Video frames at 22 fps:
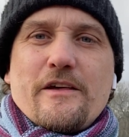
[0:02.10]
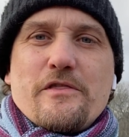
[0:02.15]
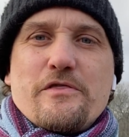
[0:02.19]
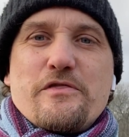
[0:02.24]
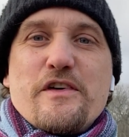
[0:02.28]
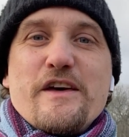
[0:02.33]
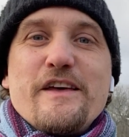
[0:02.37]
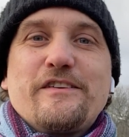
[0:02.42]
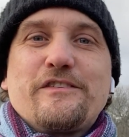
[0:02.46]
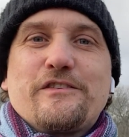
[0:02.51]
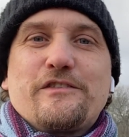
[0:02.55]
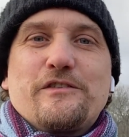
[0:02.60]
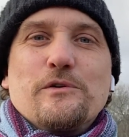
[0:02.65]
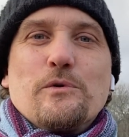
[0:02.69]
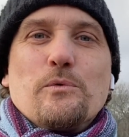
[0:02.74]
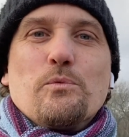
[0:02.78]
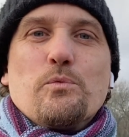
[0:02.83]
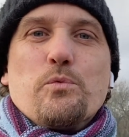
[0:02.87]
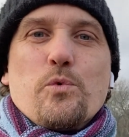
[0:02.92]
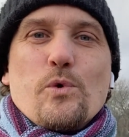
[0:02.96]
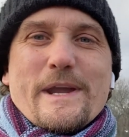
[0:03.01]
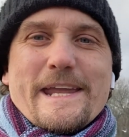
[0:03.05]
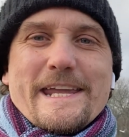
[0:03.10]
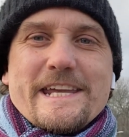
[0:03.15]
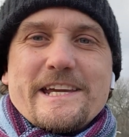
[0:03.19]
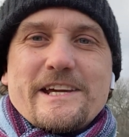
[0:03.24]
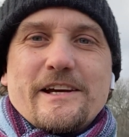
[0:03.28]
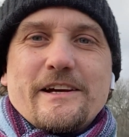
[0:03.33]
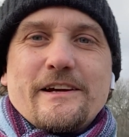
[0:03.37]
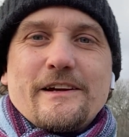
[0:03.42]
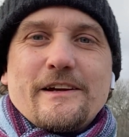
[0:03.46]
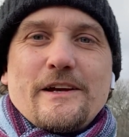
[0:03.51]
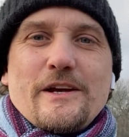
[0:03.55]
This
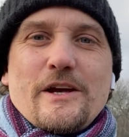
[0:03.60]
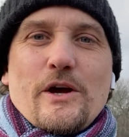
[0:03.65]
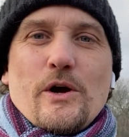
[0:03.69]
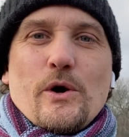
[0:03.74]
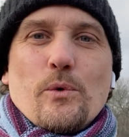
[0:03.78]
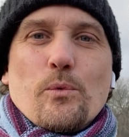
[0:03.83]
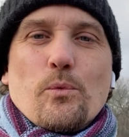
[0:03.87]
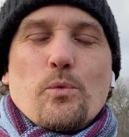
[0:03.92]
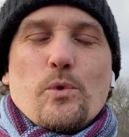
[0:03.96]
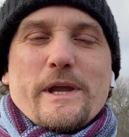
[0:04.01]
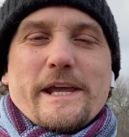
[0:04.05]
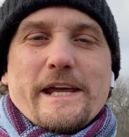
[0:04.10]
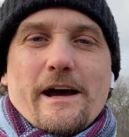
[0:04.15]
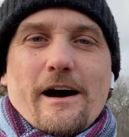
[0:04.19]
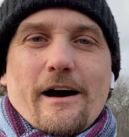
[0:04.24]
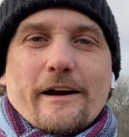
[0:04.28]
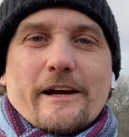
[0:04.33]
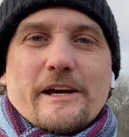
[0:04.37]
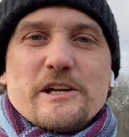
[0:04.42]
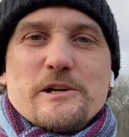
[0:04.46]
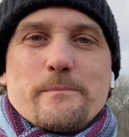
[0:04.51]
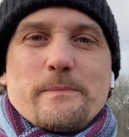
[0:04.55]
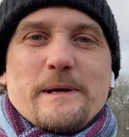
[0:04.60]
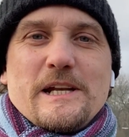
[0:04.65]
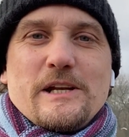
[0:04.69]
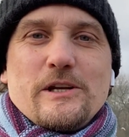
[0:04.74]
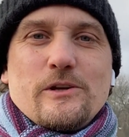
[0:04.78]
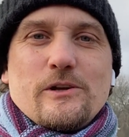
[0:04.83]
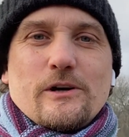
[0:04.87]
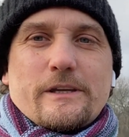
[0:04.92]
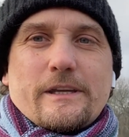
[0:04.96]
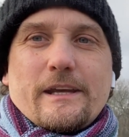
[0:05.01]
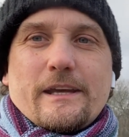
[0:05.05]
week, we are going to be
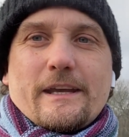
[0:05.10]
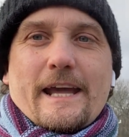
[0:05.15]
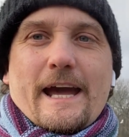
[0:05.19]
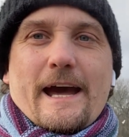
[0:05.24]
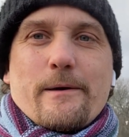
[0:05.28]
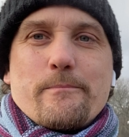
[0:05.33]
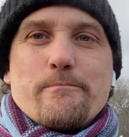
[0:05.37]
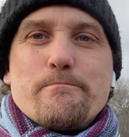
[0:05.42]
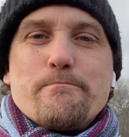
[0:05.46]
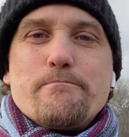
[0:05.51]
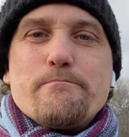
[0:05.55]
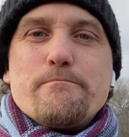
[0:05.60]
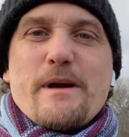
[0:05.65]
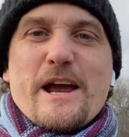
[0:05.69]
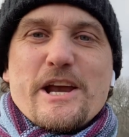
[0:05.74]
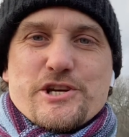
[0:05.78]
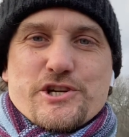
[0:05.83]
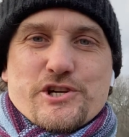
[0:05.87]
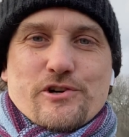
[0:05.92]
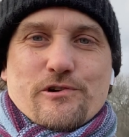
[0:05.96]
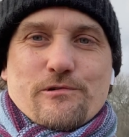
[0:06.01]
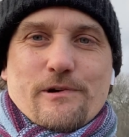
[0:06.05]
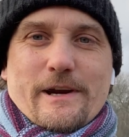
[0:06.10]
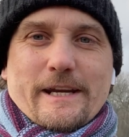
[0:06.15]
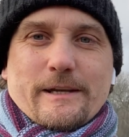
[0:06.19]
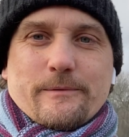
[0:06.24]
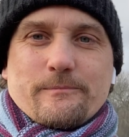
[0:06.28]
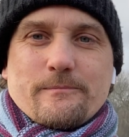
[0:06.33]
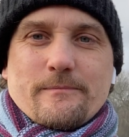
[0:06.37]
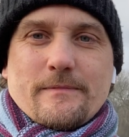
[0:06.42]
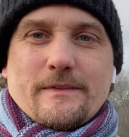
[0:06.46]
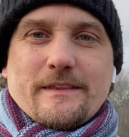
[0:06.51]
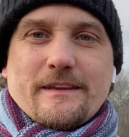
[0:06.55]
looking at measuring
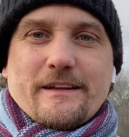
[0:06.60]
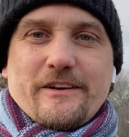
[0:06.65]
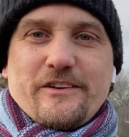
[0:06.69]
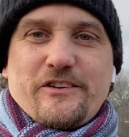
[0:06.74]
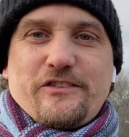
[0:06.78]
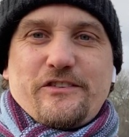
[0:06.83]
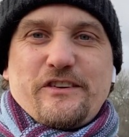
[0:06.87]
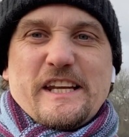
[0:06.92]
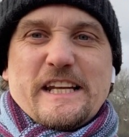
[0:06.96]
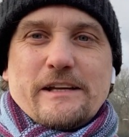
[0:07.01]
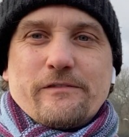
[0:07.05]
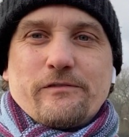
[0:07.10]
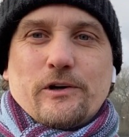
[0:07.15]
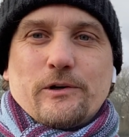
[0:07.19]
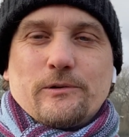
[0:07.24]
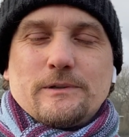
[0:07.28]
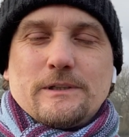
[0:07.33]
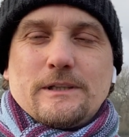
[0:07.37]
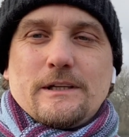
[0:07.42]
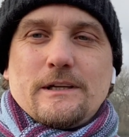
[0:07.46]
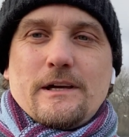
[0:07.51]
sea level.